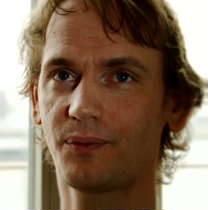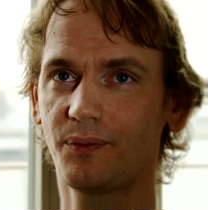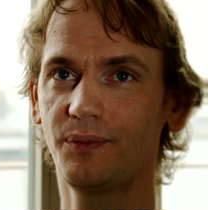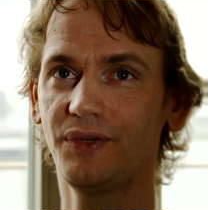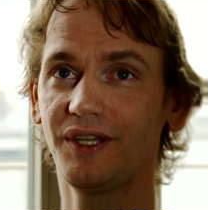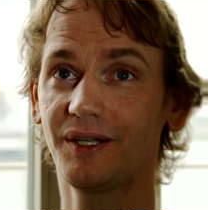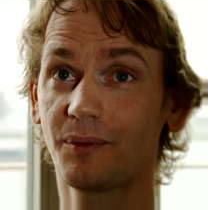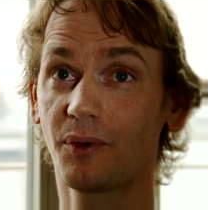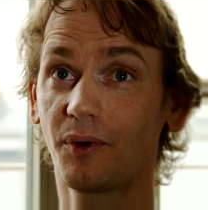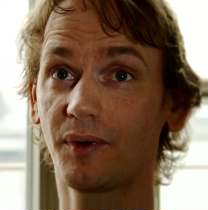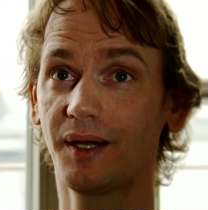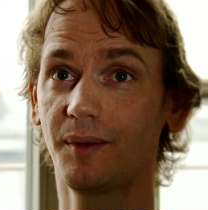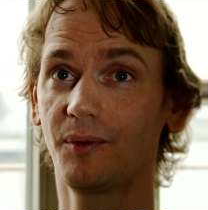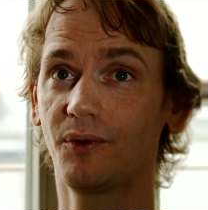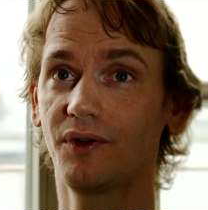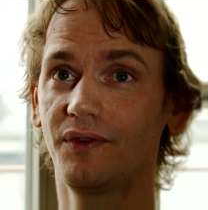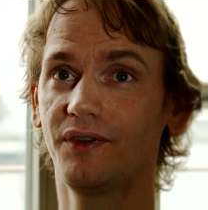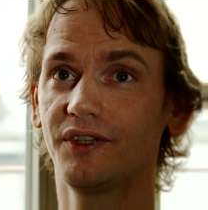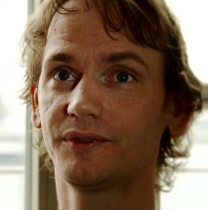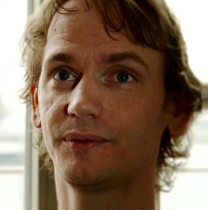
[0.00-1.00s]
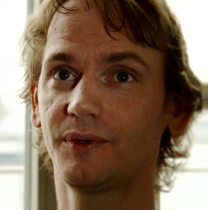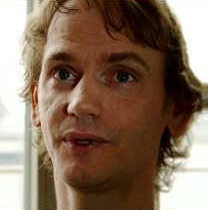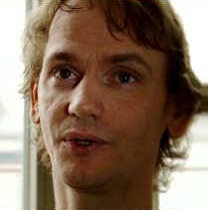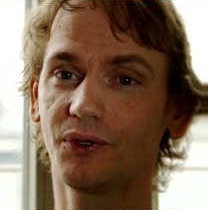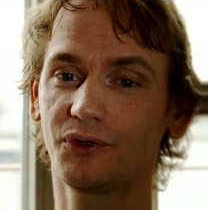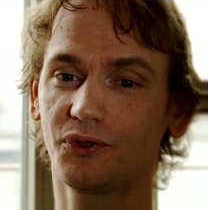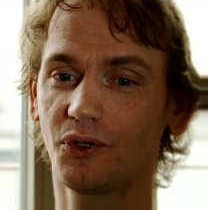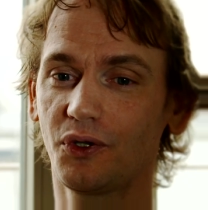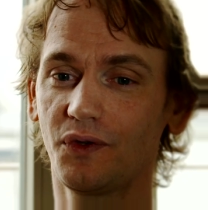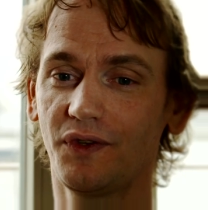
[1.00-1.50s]
big problem always,
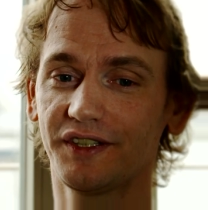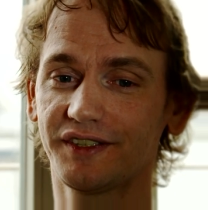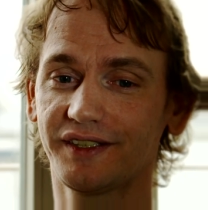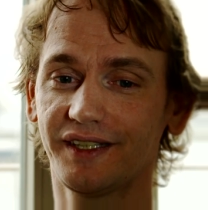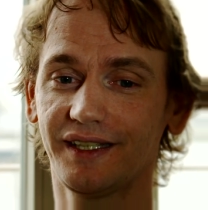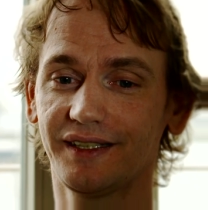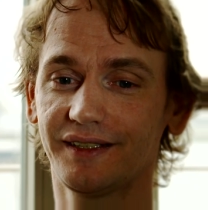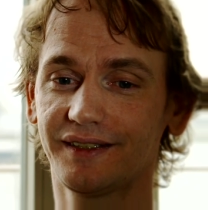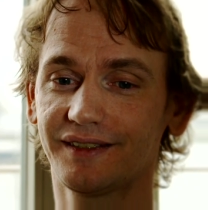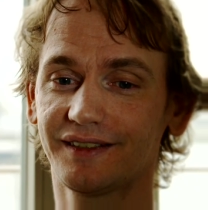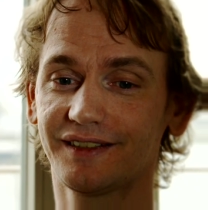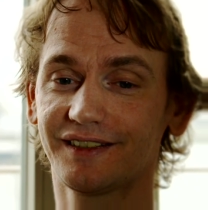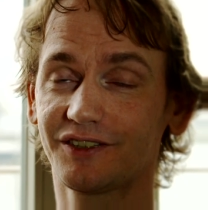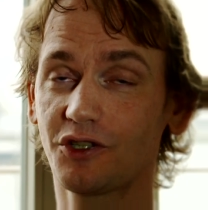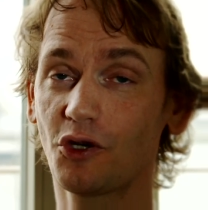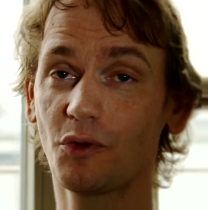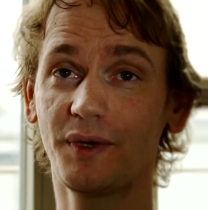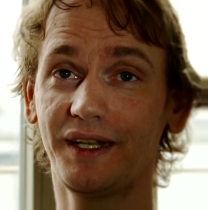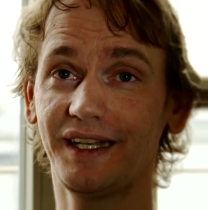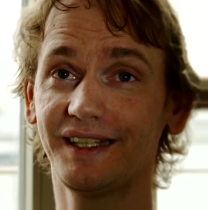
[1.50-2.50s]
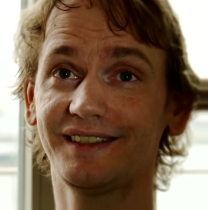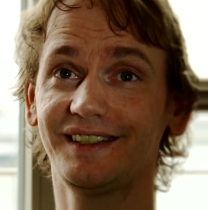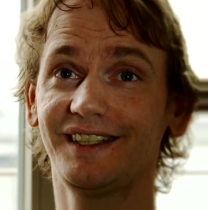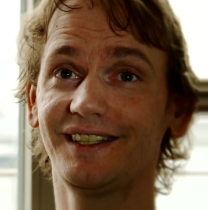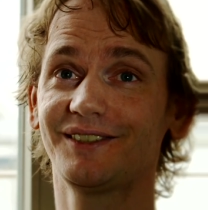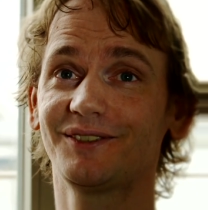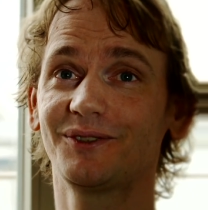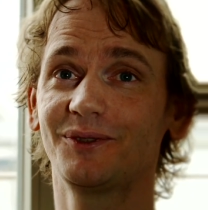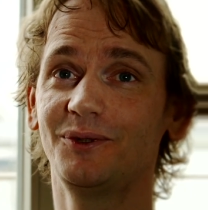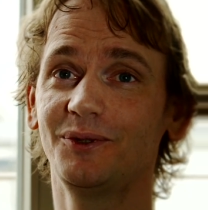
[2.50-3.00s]
because you always had so many
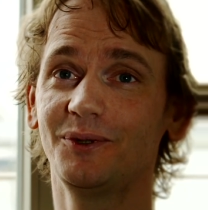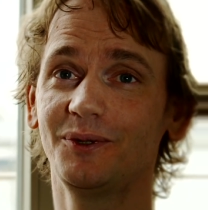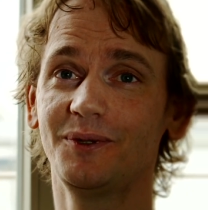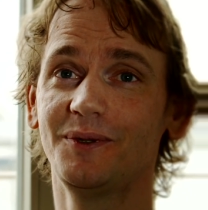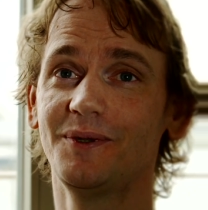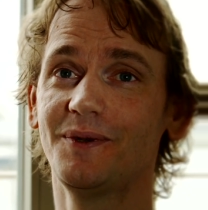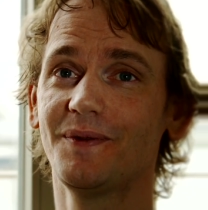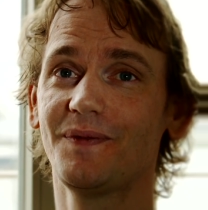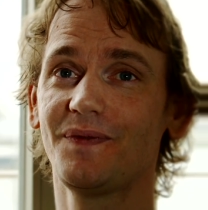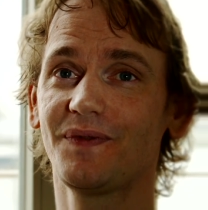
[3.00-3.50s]
things to do,